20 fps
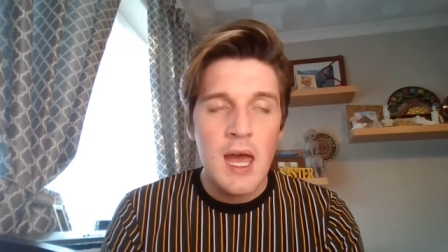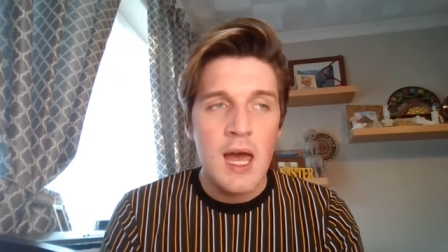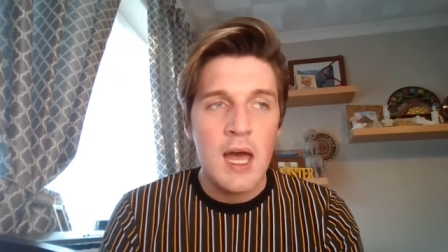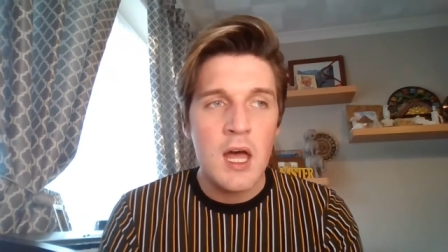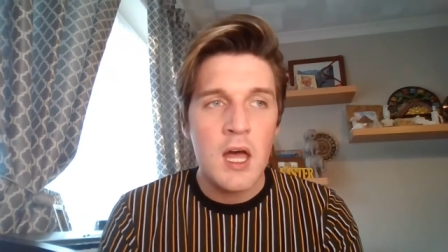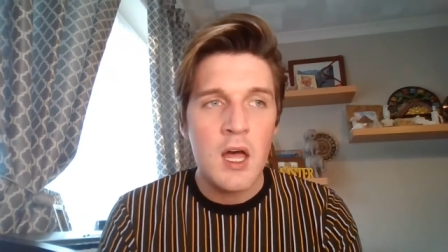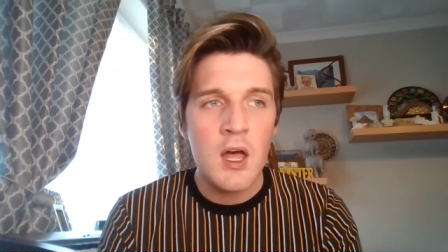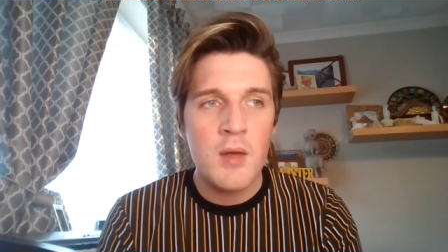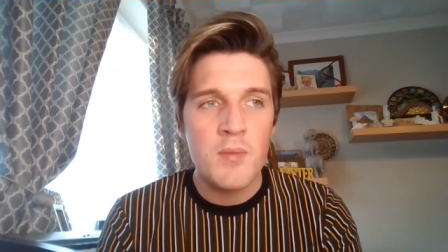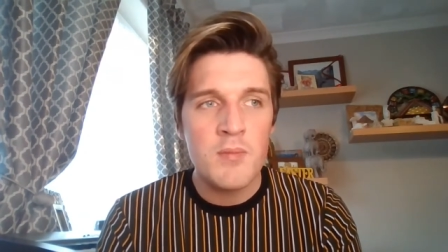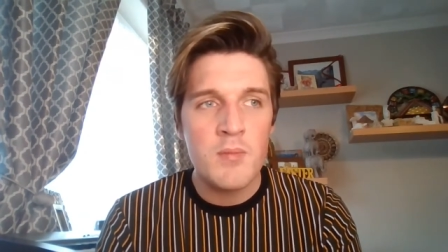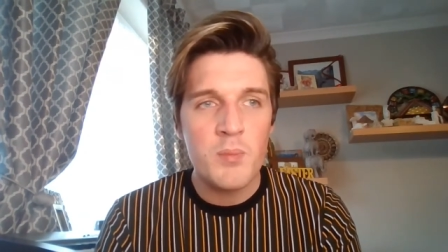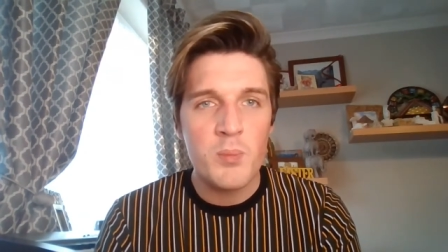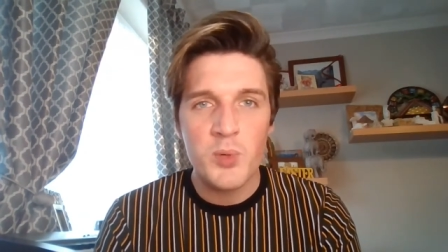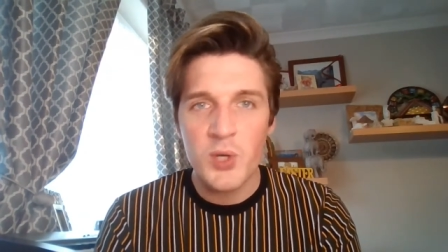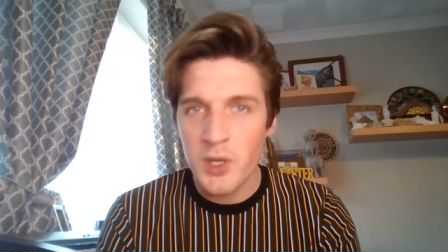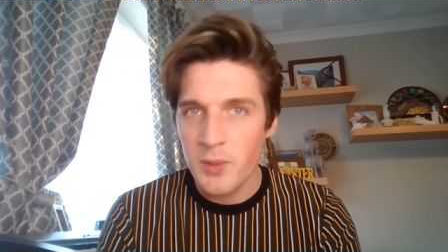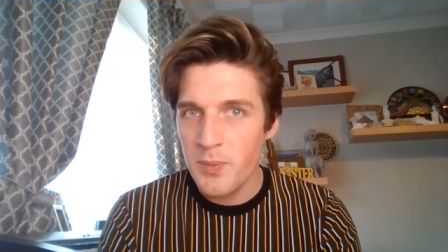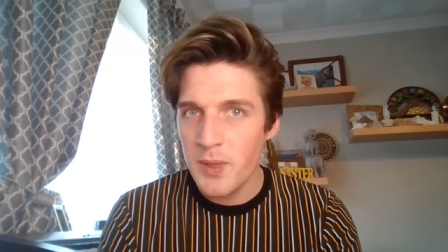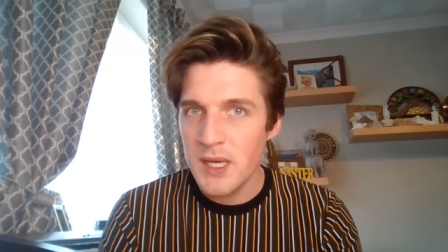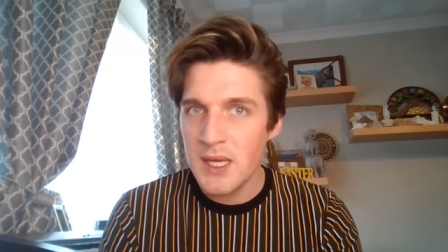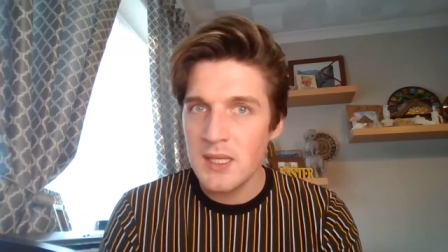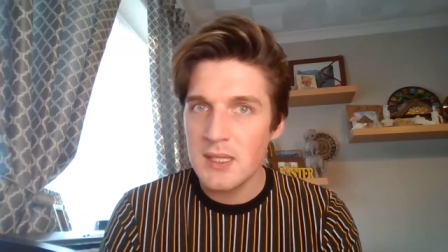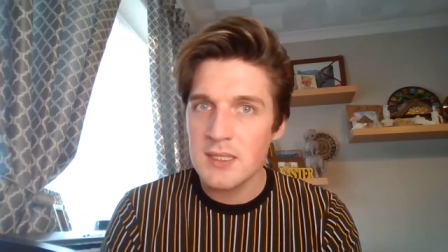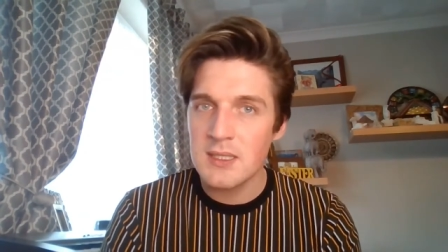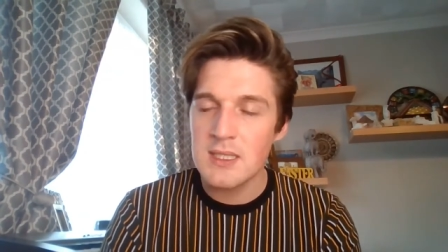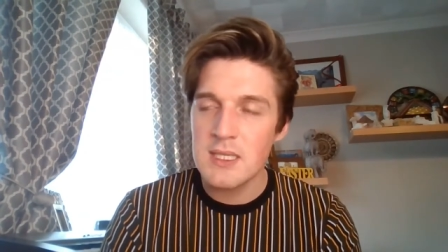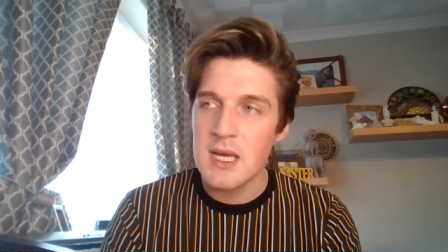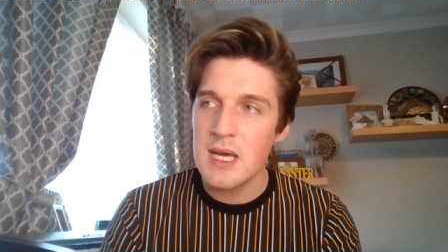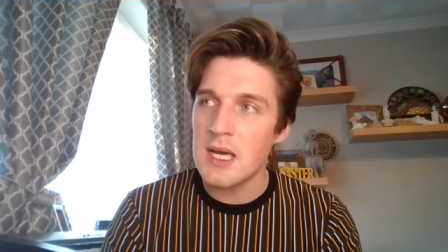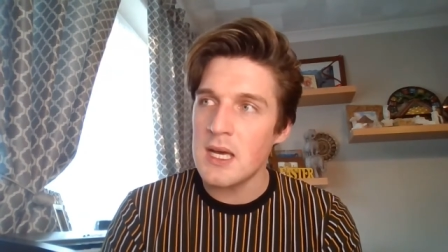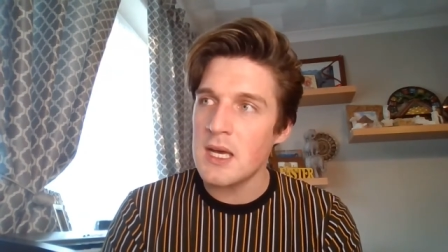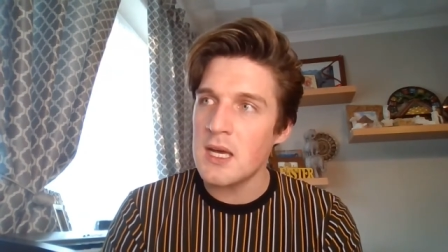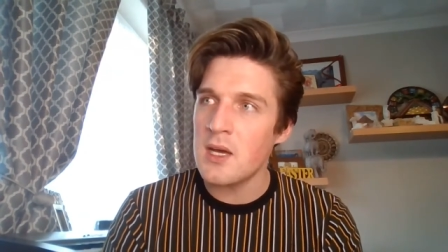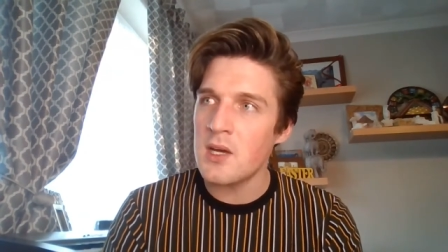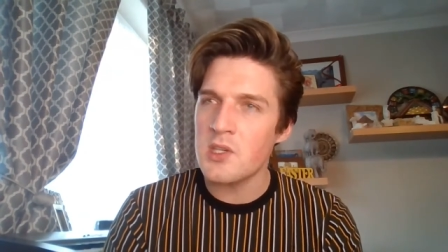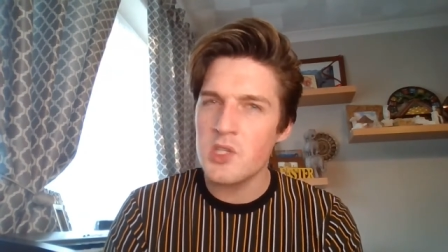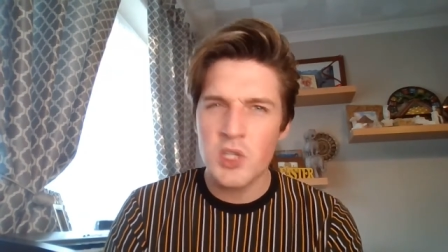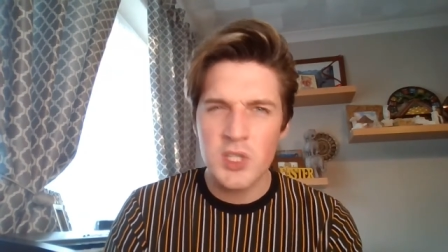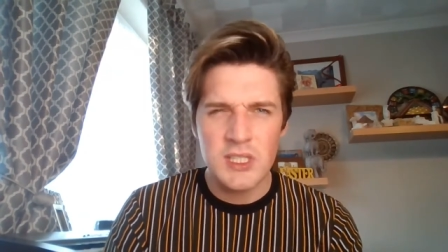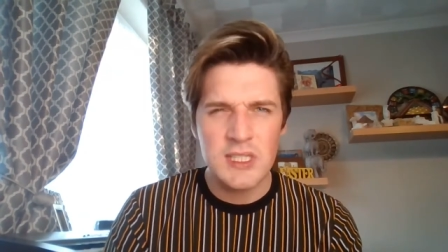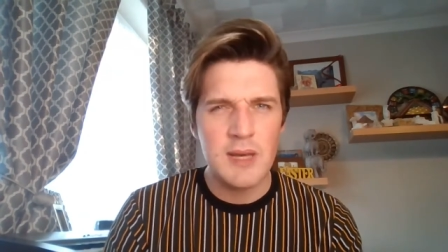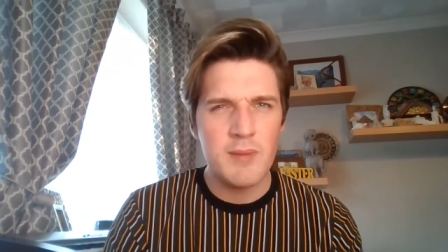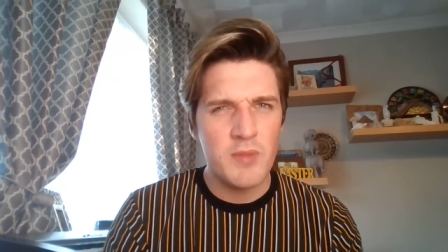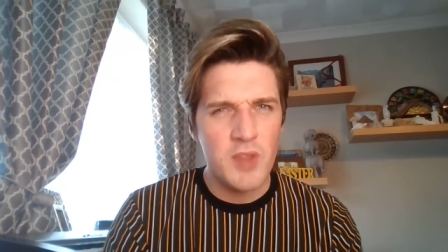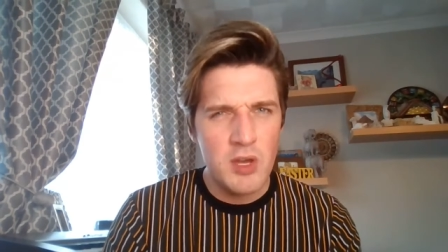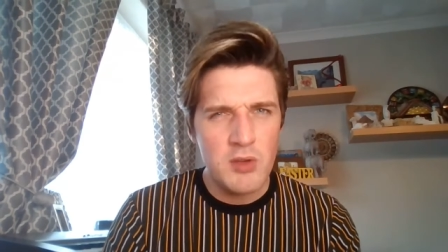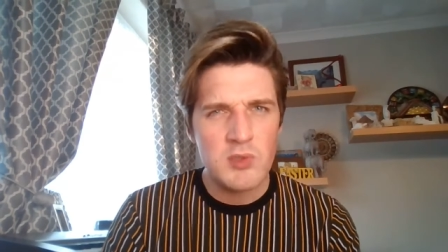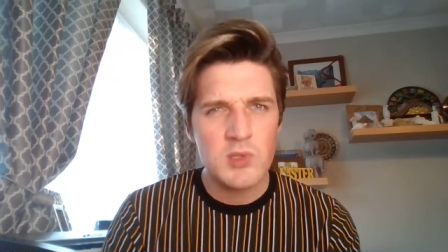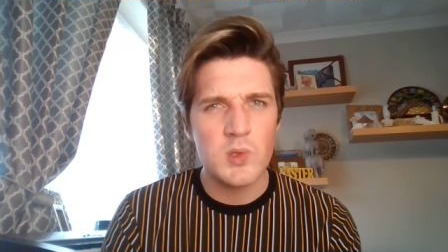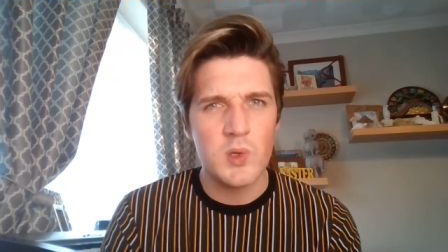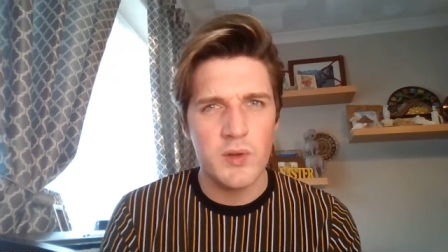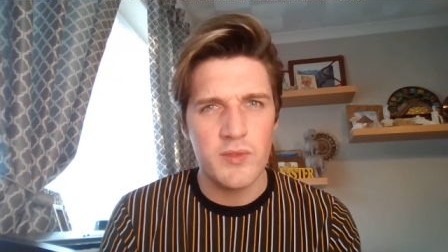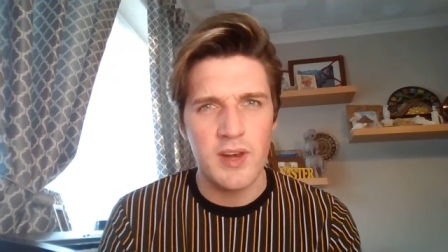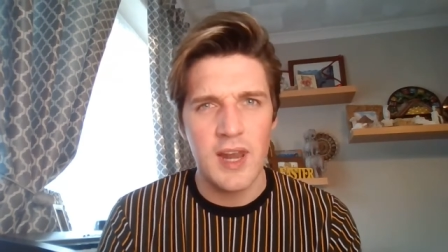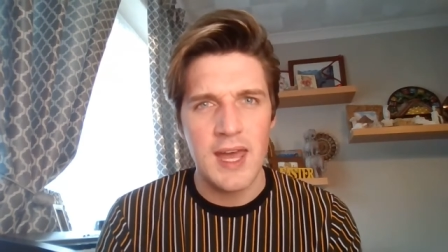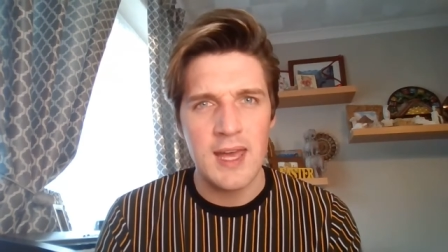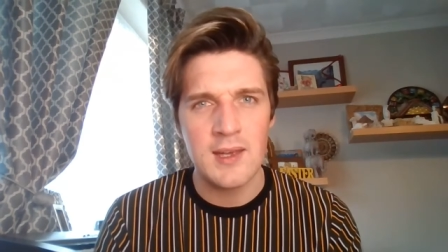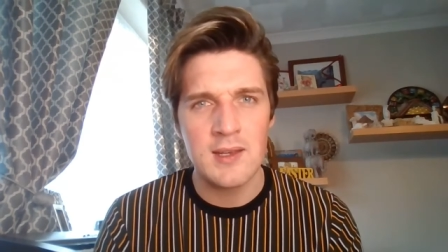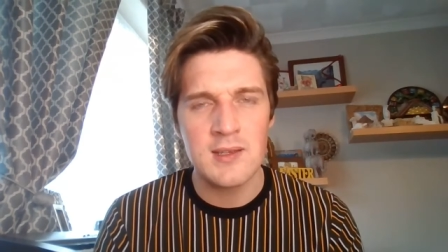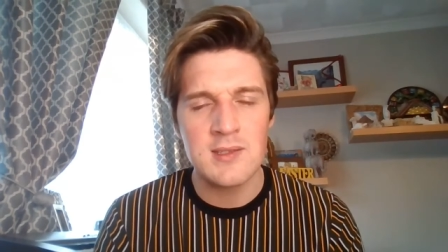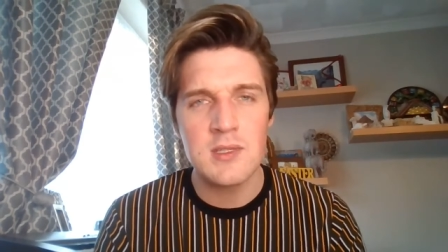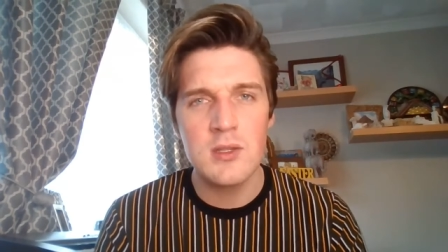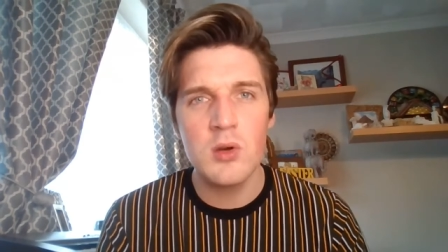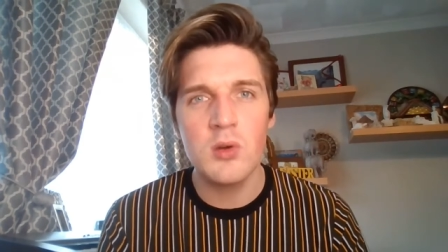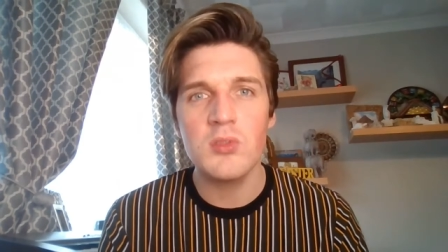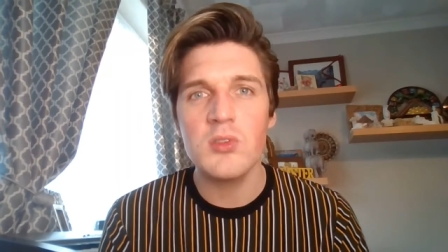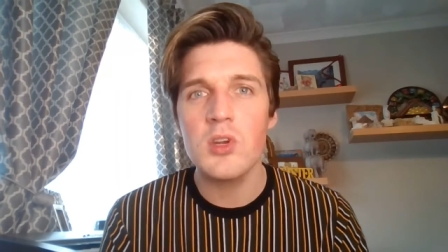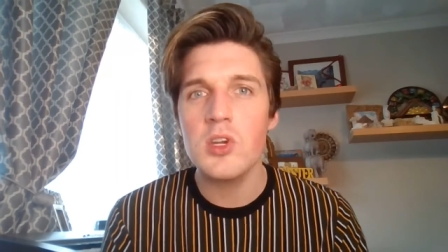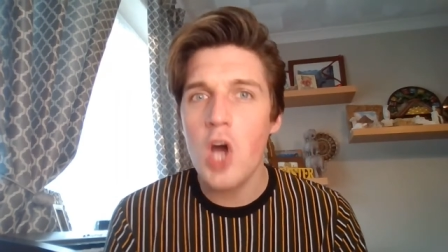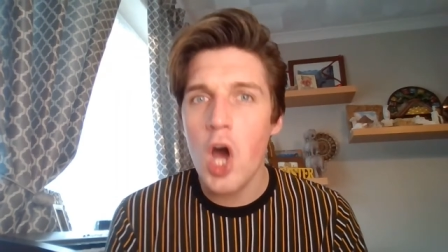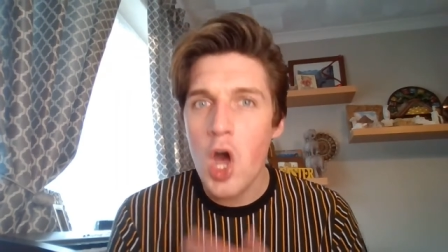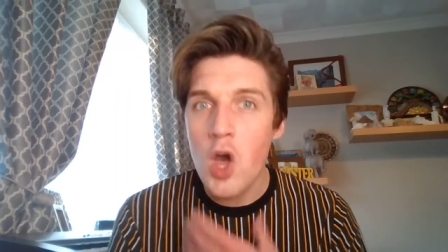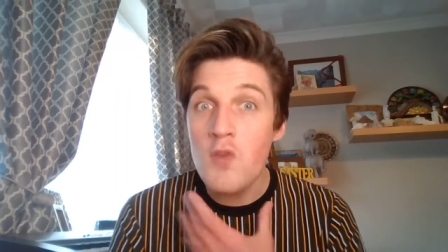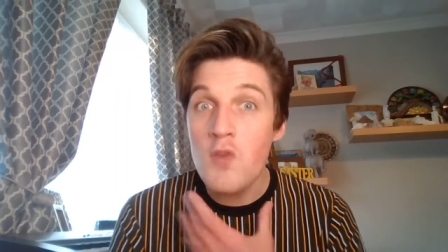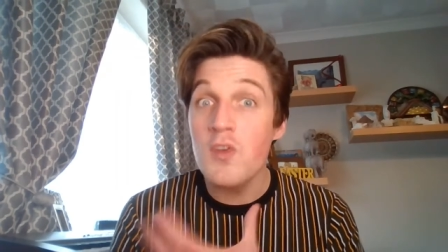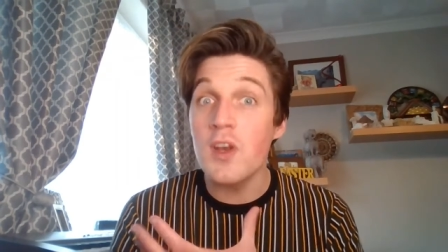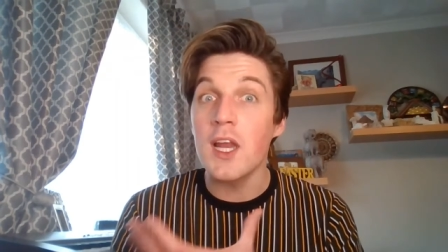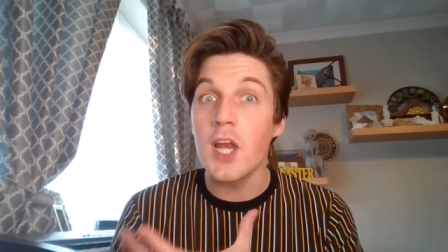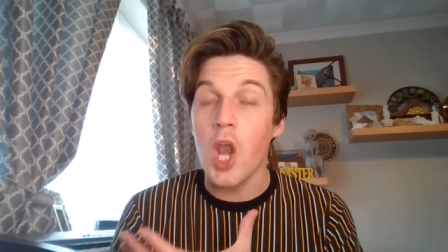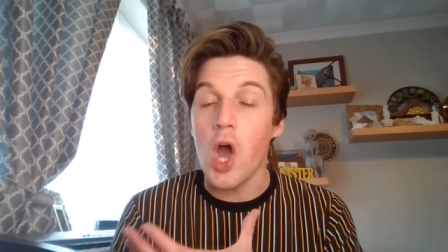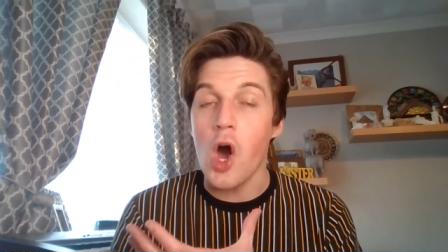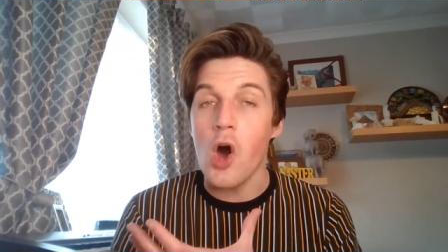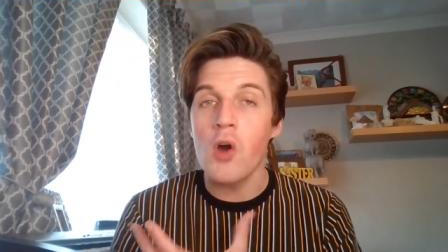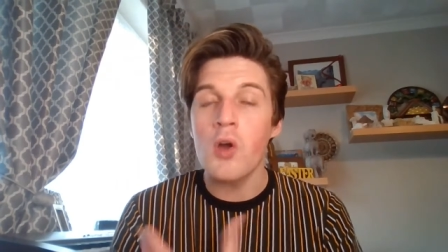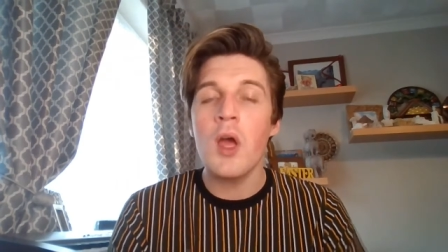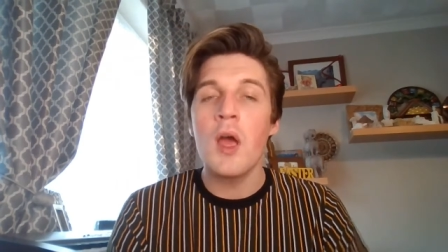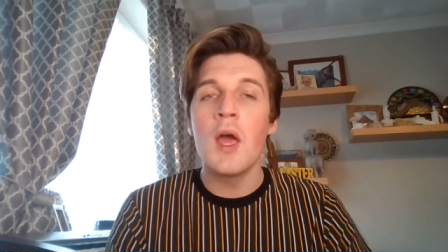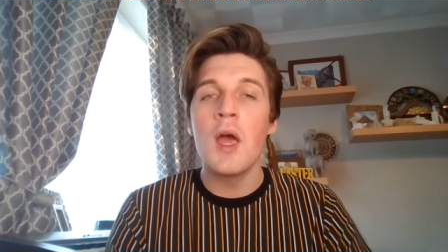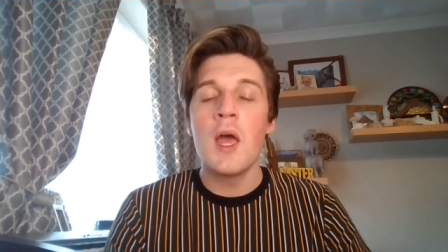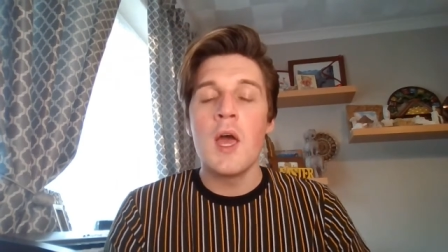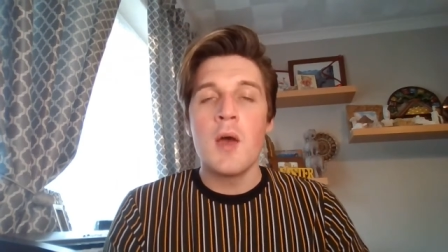um, Brad Pitt, uh, Johnny Depp, those sort of lengths, not overly long,